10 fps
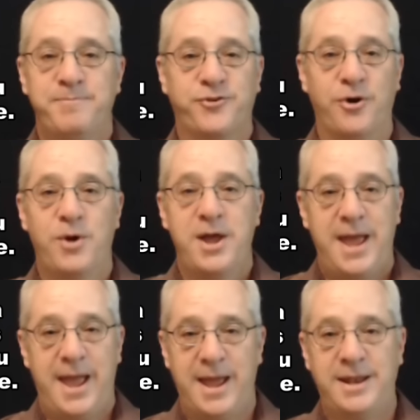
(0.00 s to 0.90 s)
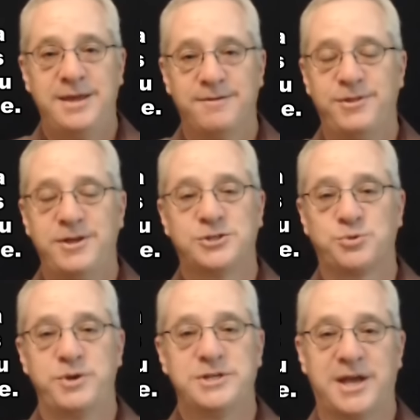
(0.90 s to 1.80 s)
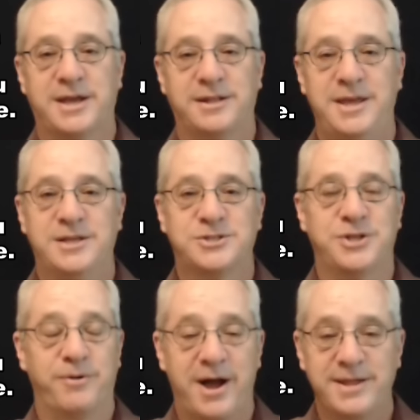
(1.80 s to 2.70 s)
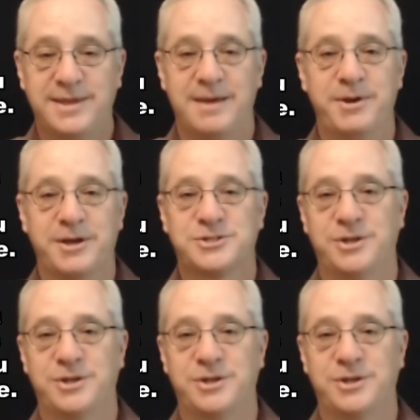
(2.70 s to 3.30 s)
So any of these three techniques, they're not gimmicks.